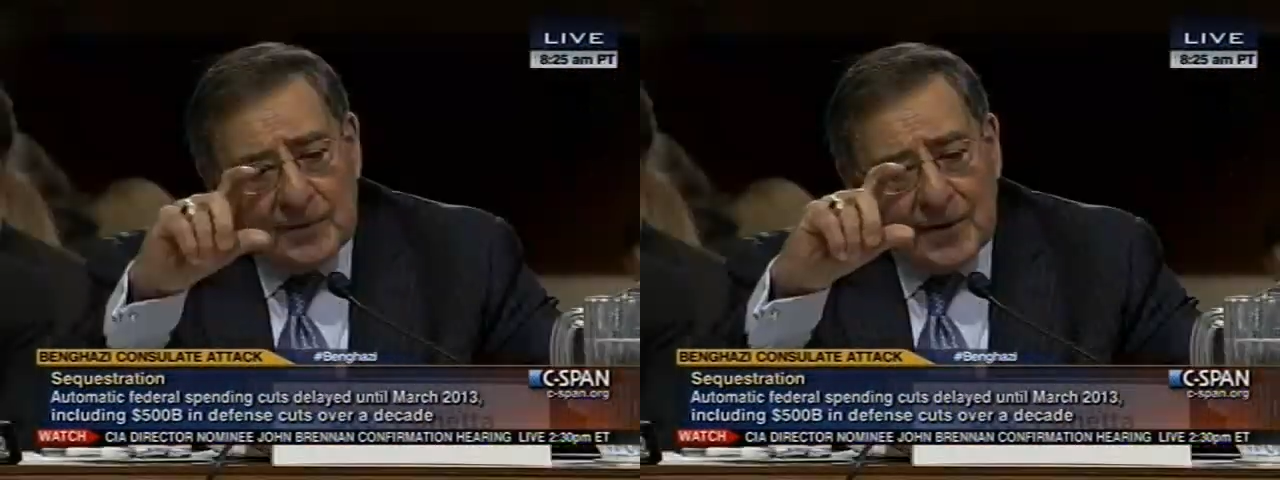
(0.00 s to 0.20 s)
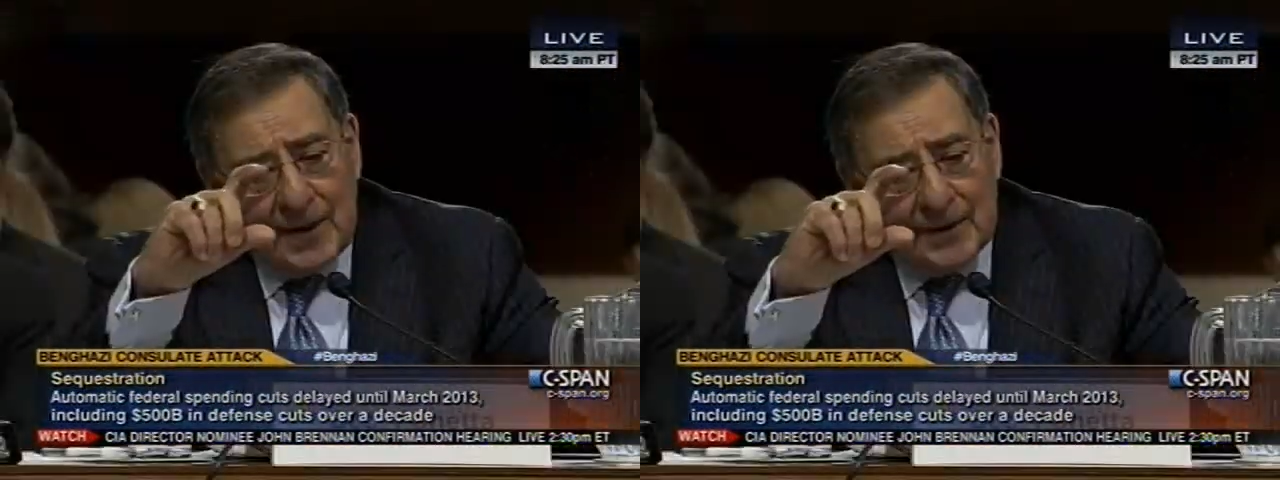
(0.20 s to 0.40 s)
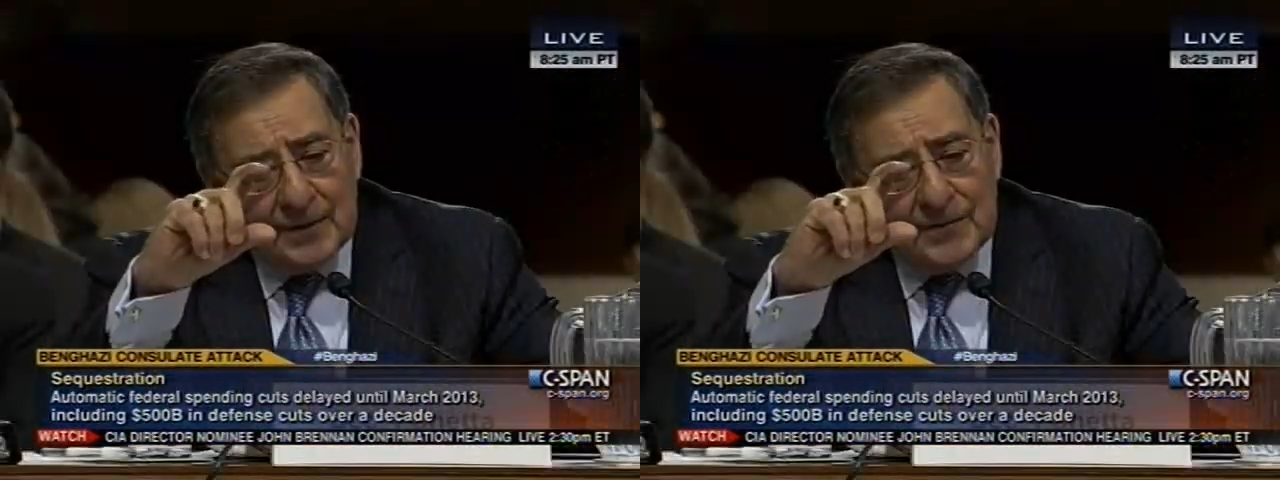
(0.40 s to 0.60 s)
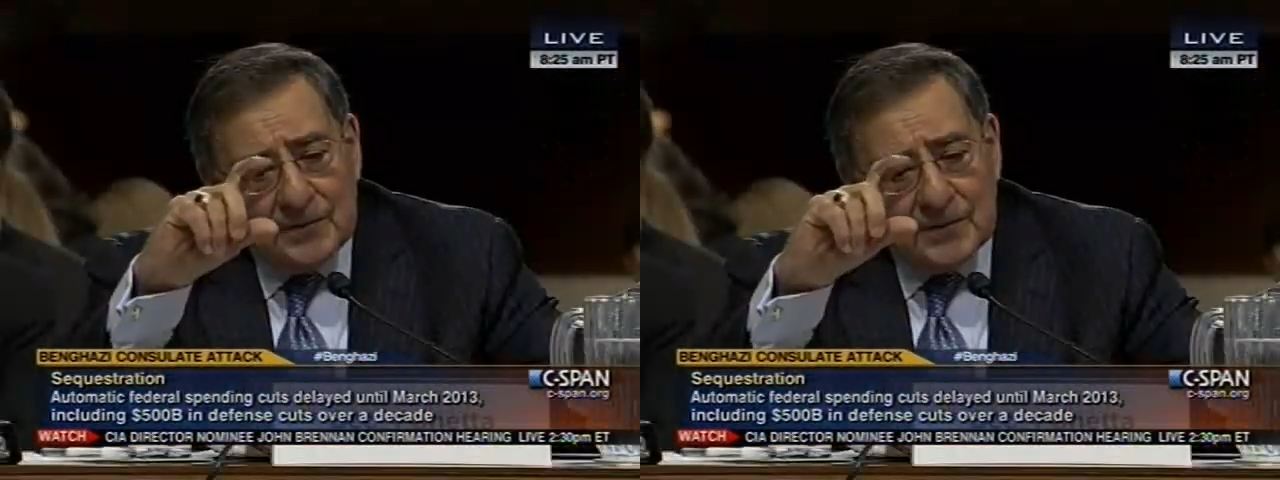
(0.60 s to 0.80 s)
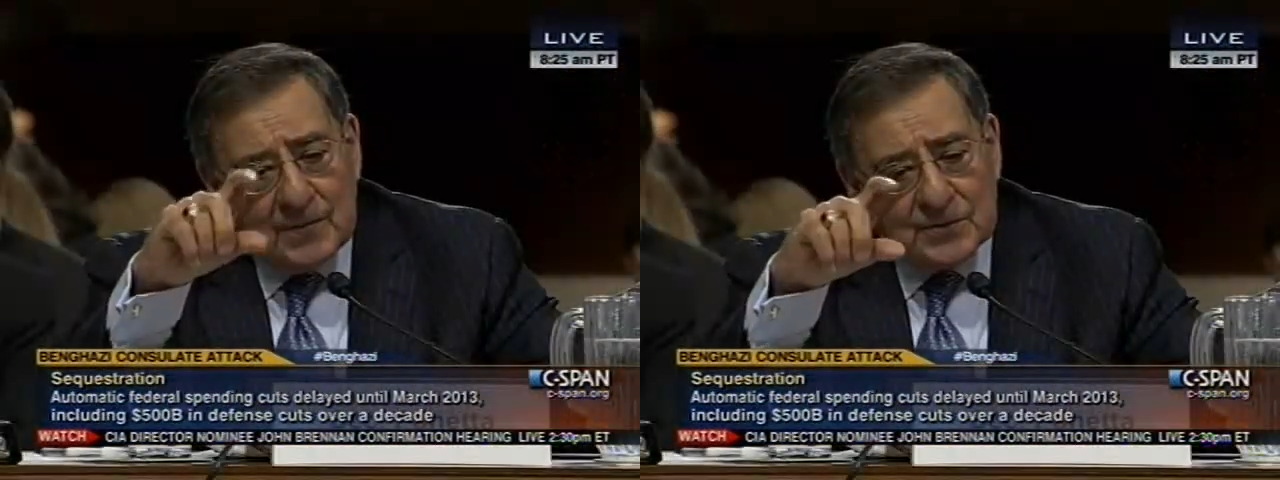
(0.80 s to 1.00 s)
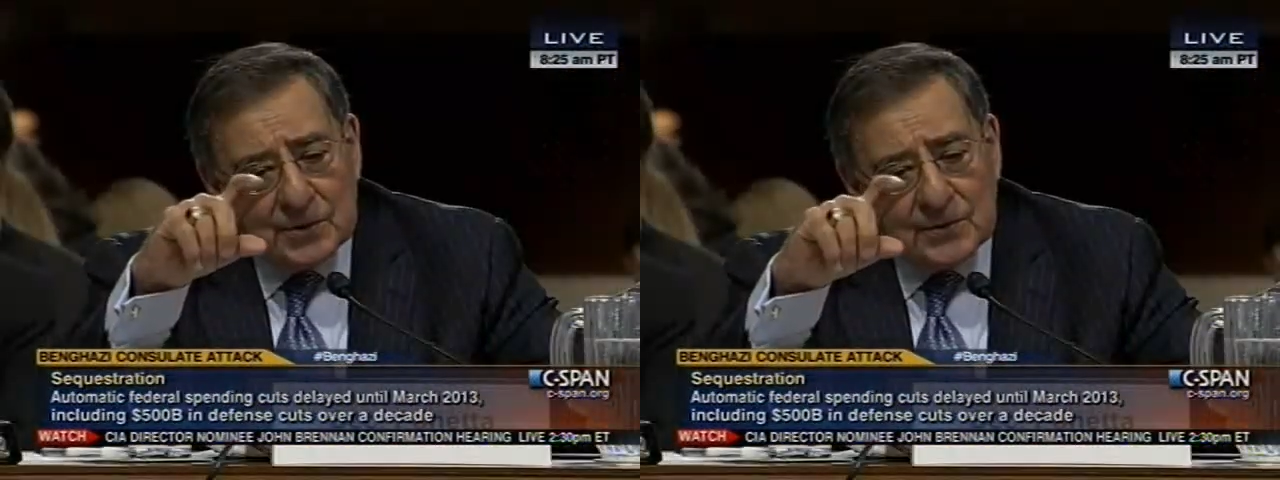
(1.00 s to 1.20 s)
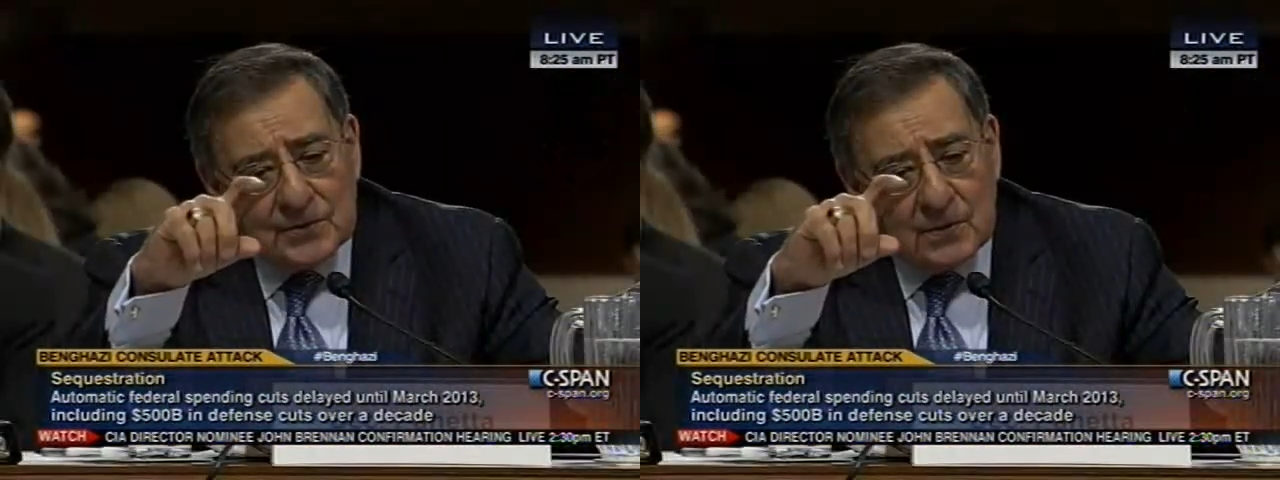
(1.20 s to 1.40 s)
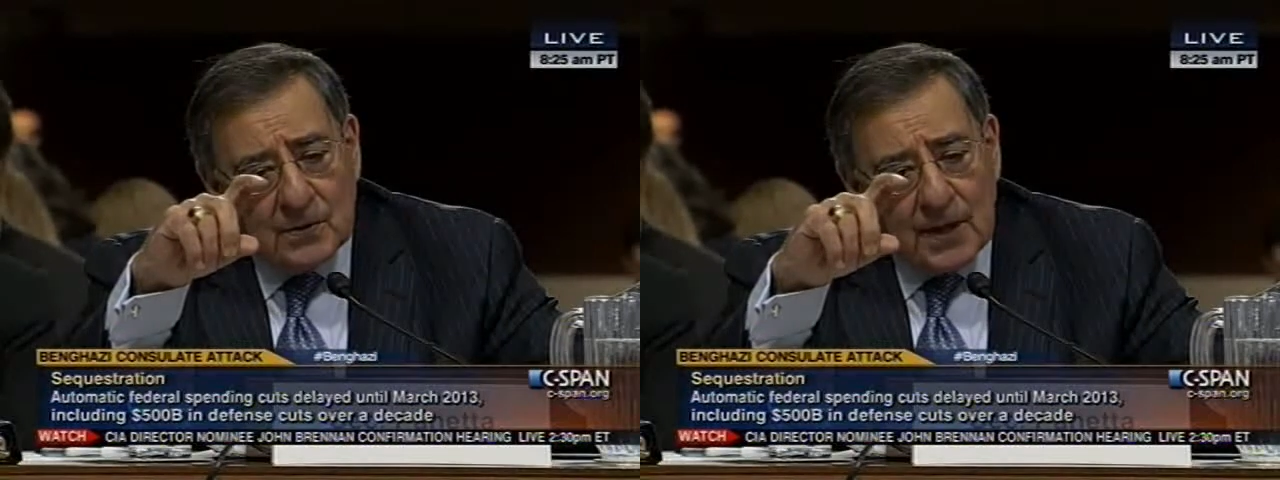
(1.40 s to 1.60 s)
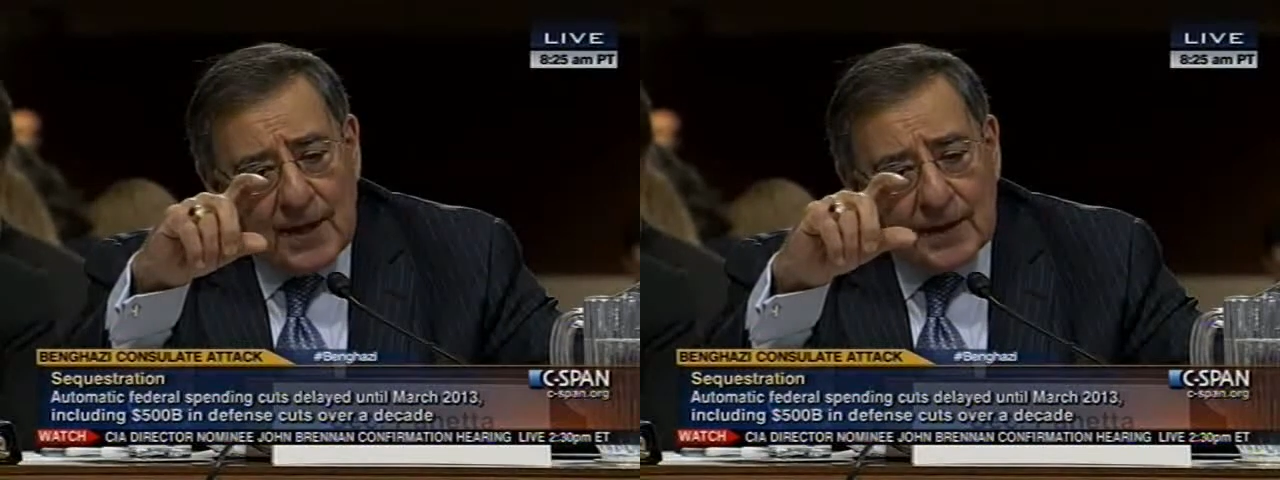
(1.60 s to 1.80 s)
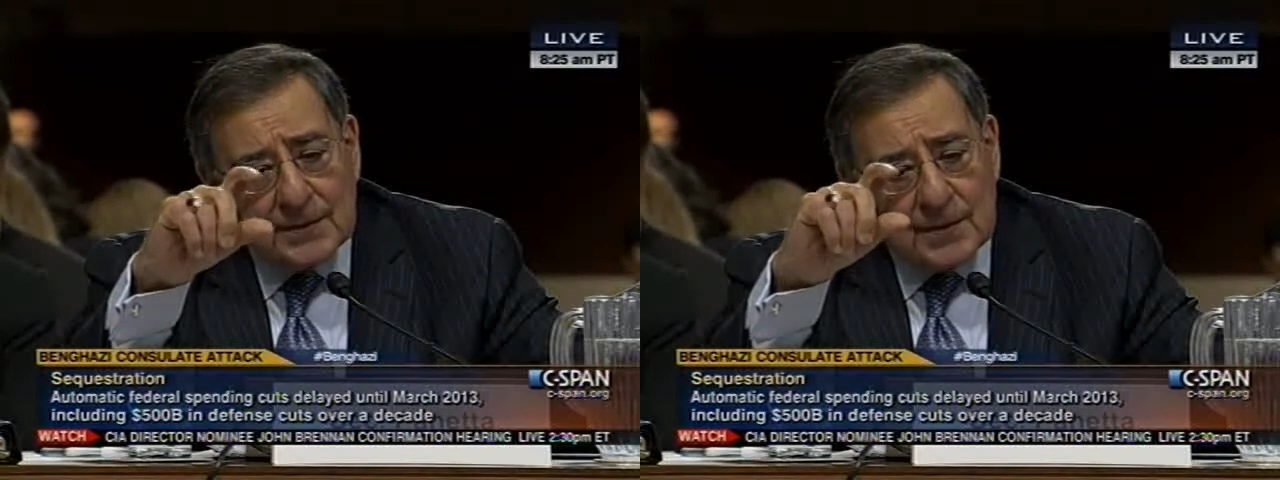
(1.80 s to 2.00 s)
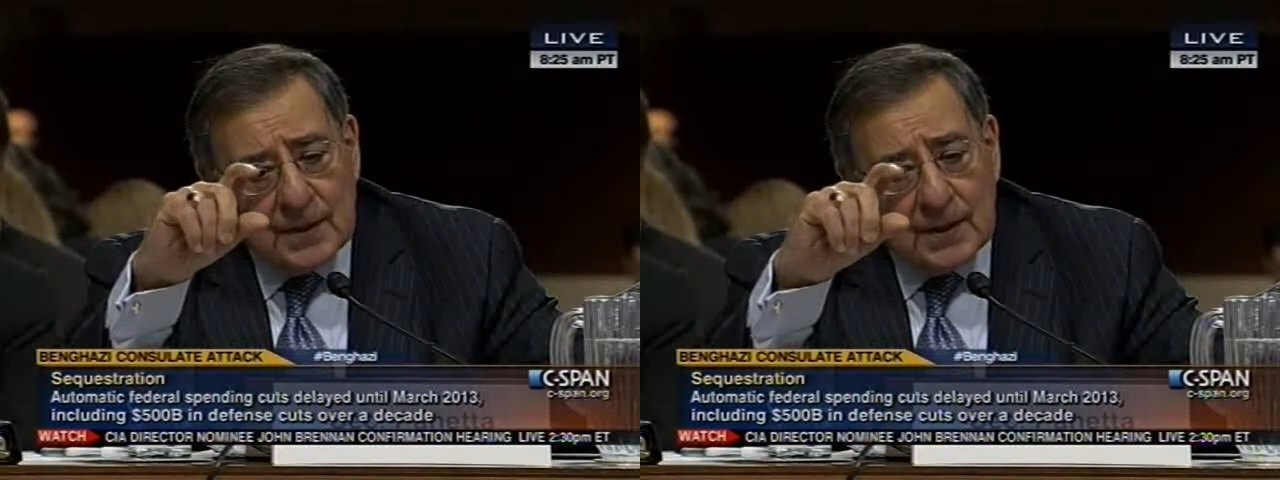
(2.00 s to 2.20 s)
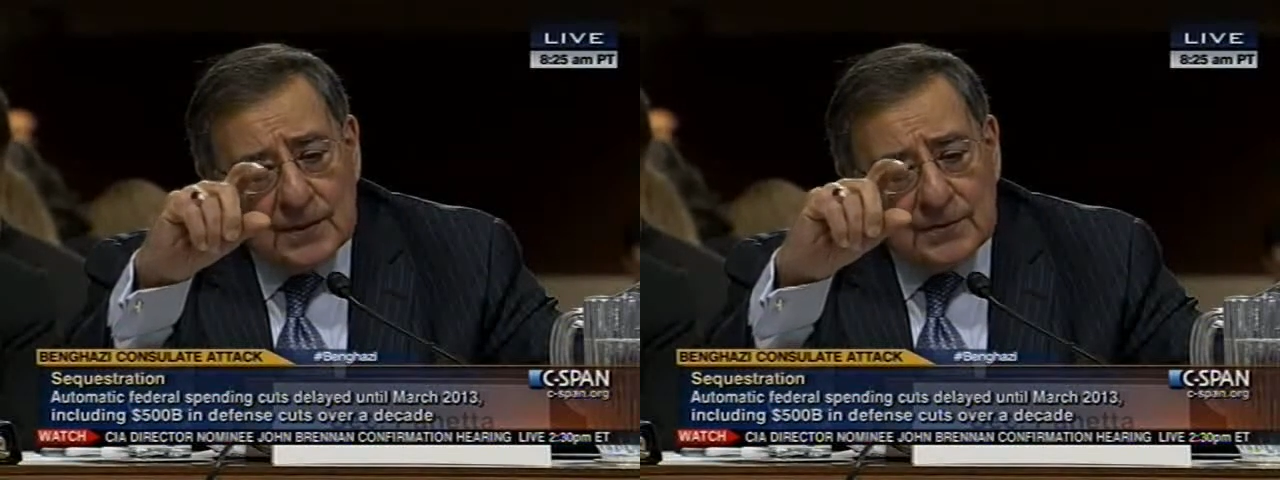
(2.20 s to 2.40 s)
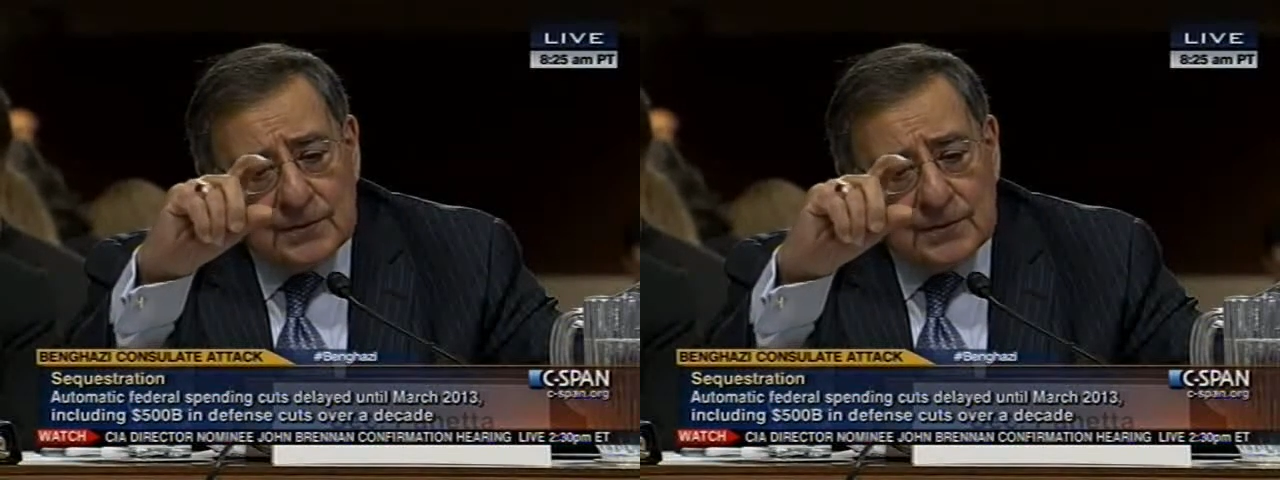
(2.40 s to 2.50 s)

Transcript: we were handed through the Budget Control Act uh,